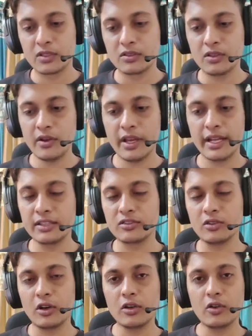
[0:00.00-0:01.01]
So it
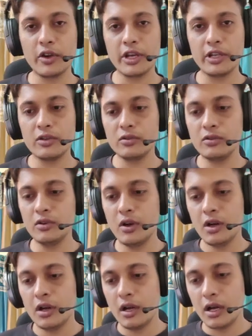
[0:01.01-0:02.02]
is not going to
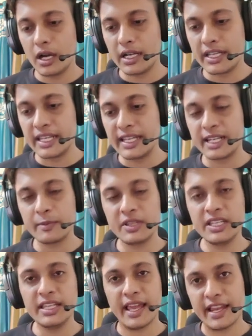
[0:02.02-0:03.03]
decrypt
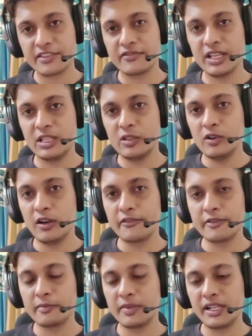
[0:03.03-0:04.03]
the hash value
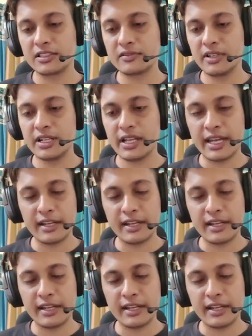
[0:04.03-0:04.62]
of your password.